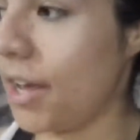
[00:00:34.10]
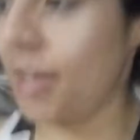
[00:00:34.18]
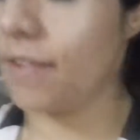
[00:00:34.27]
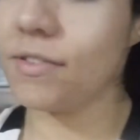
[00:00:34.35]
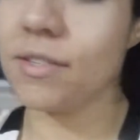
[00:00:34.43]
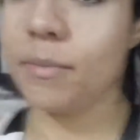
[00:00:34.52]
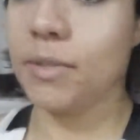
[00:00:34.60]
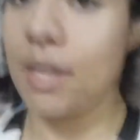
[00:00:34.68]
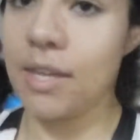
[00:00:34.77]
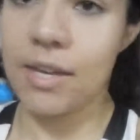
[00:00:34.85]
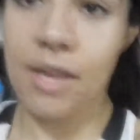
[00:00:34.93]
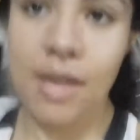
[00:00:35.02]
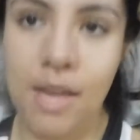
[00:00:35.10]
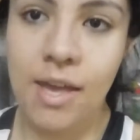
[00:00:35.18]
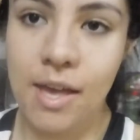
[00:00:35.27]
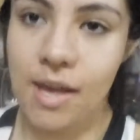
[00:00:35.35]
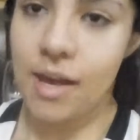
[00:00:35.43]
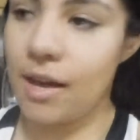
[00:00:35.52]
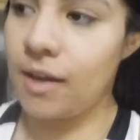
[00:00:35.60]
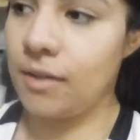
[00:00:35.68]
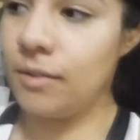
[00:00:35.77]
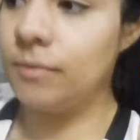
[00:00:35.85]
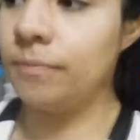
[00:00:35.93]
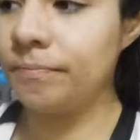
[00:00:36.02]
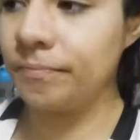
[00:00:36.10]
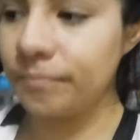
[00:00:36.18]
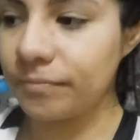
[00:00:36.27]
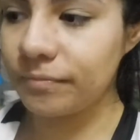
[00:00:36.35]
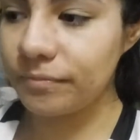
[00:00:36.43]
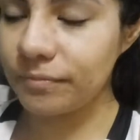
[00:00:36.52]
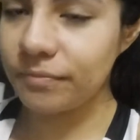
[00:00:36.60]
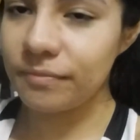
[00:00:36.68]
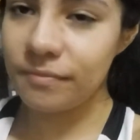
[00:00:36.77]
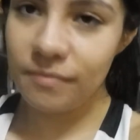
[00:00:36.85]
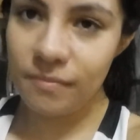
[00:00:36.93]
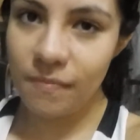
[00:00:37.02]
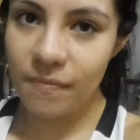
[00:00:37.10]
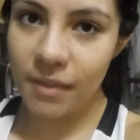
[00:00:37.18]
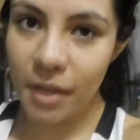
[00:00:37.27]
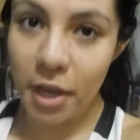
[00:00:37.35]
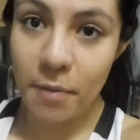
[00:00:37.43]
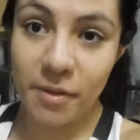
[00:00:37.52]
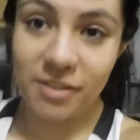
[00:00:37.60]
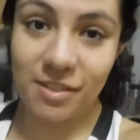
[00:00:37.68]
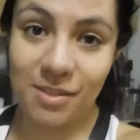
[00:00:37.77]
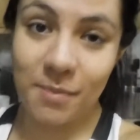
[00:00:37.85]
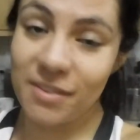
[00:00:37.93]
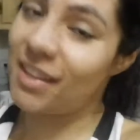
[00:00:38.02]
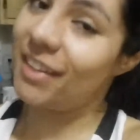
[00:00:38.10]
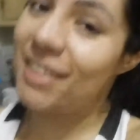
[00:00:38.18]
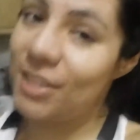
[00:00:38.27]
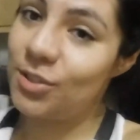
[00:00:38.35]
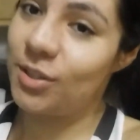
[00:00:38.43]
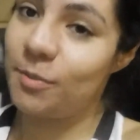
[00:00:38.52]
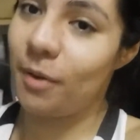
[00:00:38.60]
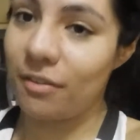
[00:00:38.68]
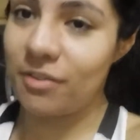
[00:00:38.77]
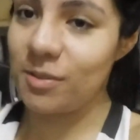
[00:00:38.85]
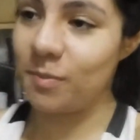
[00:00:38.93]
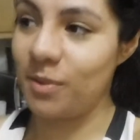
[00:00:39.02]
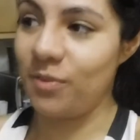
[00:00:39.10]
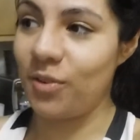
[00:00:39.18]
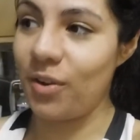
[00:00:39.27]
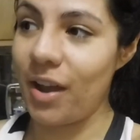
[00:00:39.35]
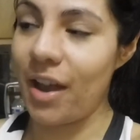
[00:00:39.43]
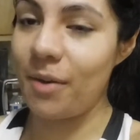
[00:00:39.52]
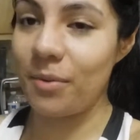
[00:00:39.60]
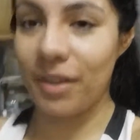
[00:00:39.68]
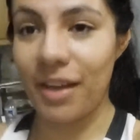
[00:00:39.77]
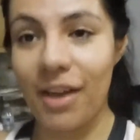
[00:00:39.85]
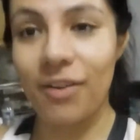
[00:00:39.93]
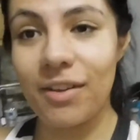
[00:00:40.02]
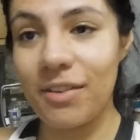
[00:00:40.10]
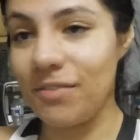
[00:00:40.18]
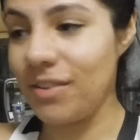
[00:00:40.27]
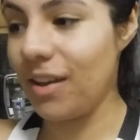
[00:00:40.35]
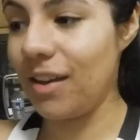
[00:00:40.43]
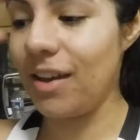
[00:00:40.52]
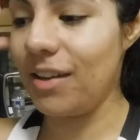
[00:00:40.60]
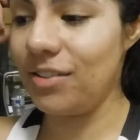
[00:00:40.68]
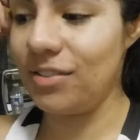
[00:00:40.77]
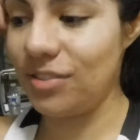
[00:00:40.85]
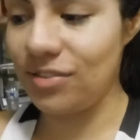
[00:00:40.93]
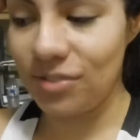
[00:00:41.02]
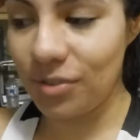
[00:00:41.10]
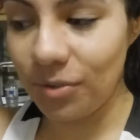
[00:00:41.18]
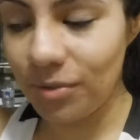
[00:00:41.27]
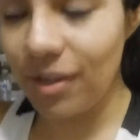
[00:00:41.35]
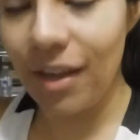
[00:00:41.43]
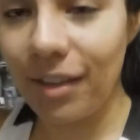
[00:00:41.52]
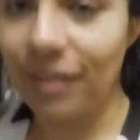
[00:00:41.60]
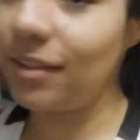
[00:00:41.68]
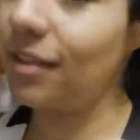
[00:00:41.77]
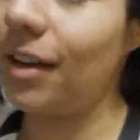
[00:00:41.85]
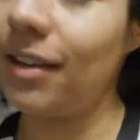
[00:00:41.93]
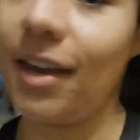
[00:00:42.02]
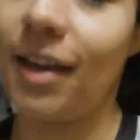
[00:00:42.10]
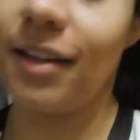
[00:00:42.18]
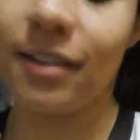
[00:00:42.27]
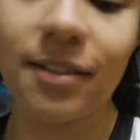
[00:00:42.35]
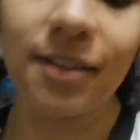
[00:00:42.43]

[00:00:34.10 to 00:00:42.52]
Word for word: I have something um, in my system because I need to eat breakfast before I work out. If not, I just don't. I, I can't.